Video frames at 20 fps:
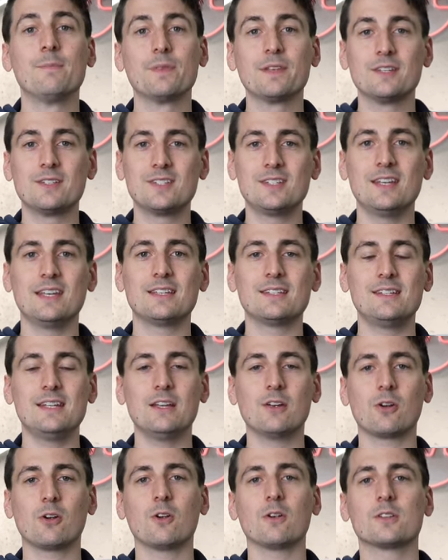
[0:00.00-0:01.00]
60
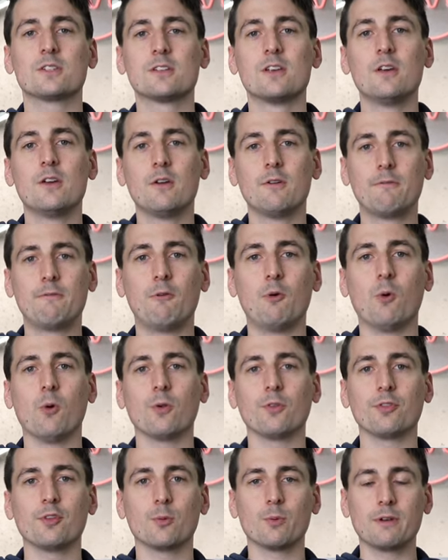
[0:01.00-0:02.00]
hertz for
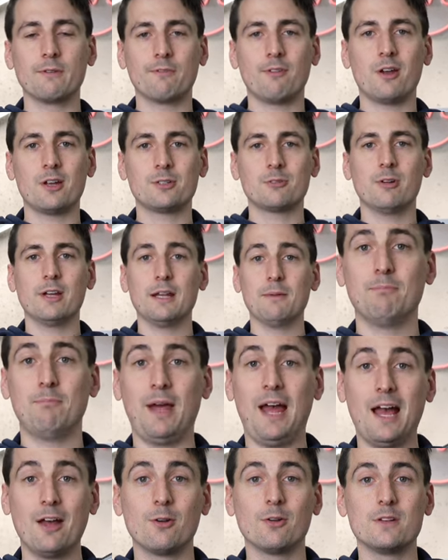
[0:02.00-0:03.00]
the refresh rate.
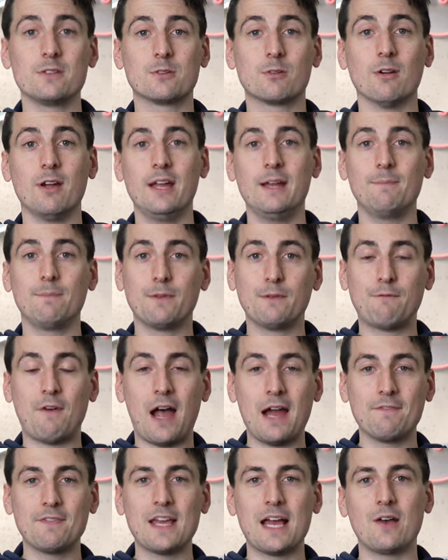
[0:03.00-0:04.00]
Battery's great,
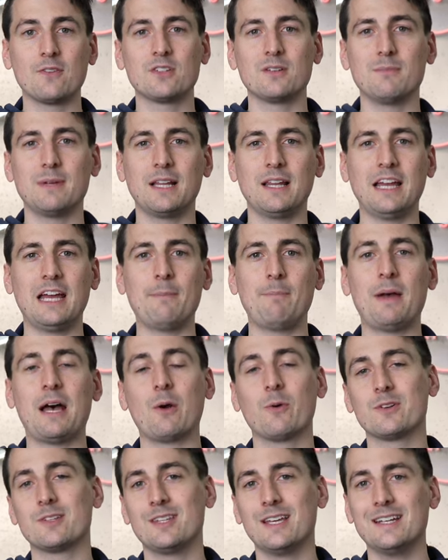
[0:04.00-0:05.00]
5,000 milliamp
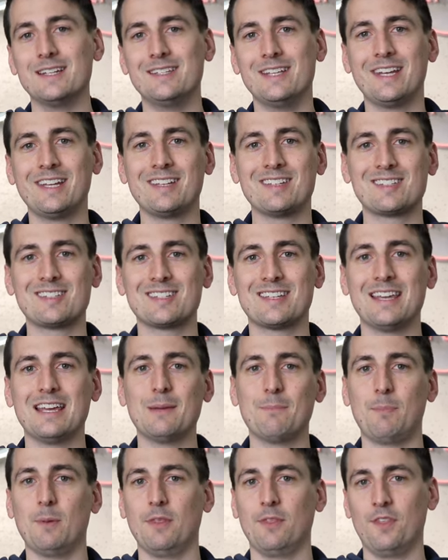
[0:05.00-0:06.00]
hours. They didn't
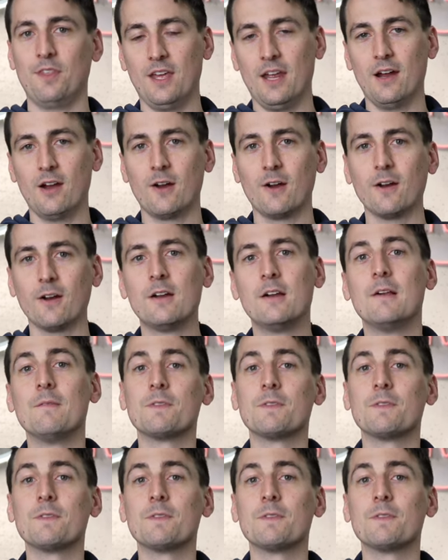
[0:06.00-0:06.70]
skimp there.